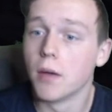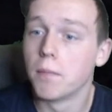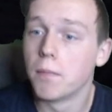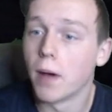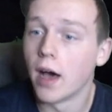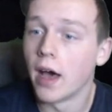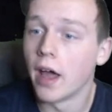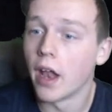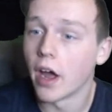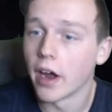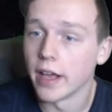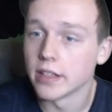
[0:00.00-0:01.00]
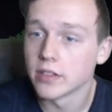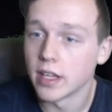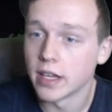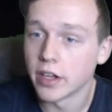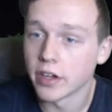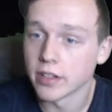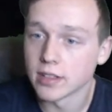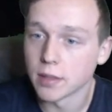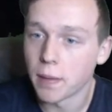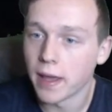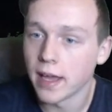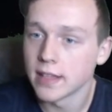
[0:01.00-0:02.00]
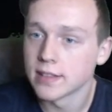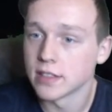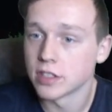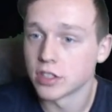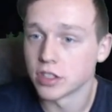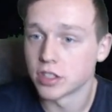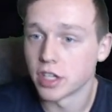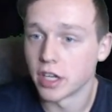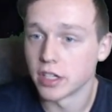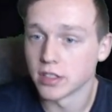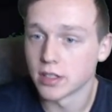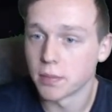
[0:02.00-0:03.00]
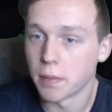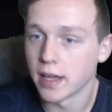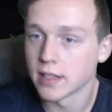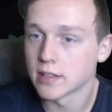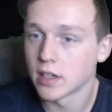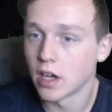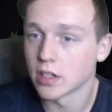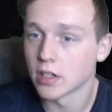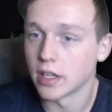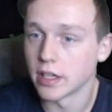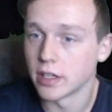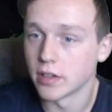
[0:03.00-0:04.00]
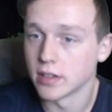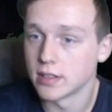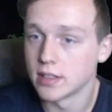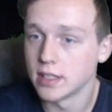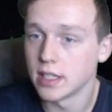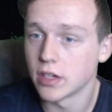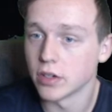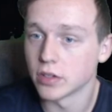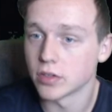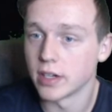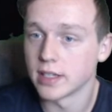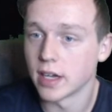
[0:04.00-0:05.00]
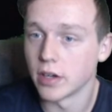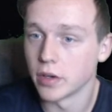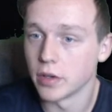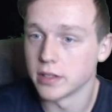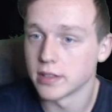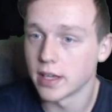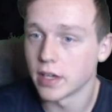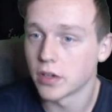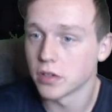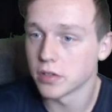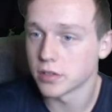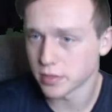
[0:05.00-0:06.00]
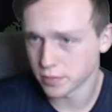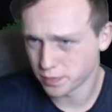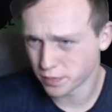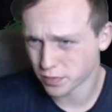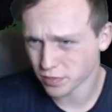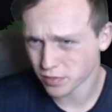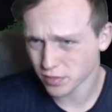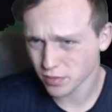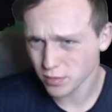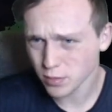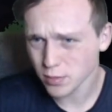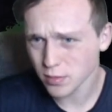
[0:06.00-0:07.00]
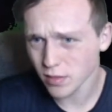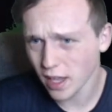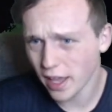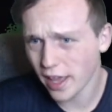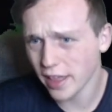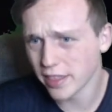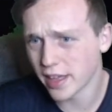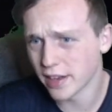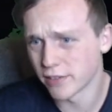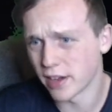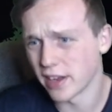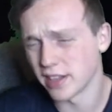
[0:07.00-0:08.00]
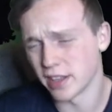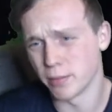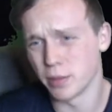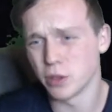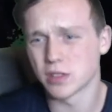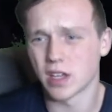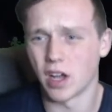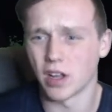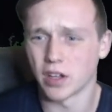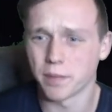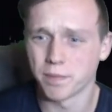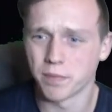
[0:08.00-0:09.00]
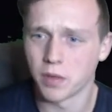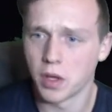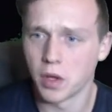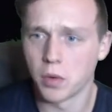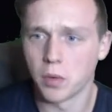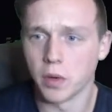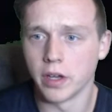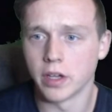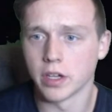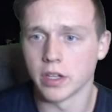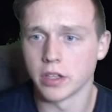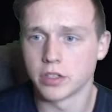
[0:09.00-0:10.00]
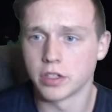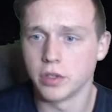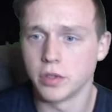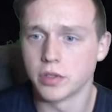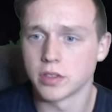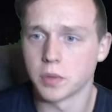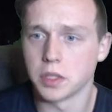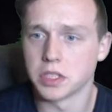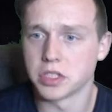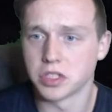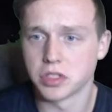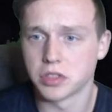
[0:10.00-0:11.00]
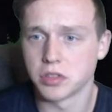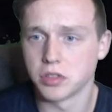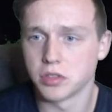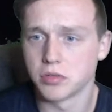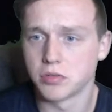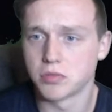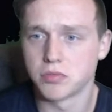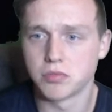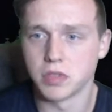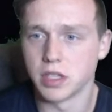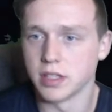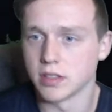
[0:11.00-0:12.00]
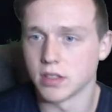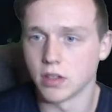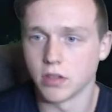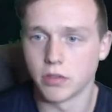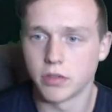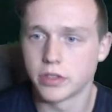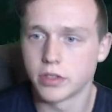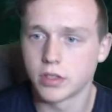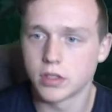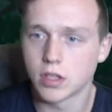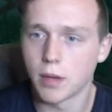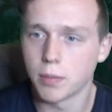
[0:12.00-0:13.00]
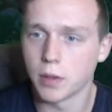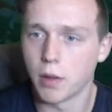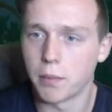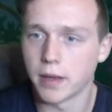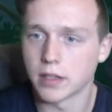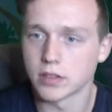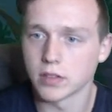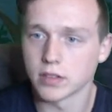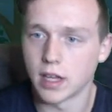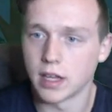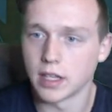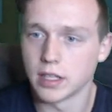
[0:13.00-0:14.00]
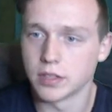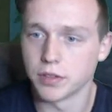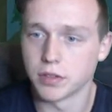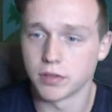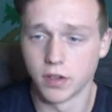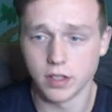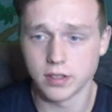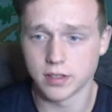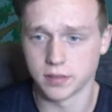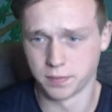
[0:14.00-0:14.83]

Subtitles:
But alright, so then here is the pants. This just changes the pants color. Like you can see, it goes right down to his ankles. And then finally the boots color, or the shoes, which just is the couple little pixels on each of his foots.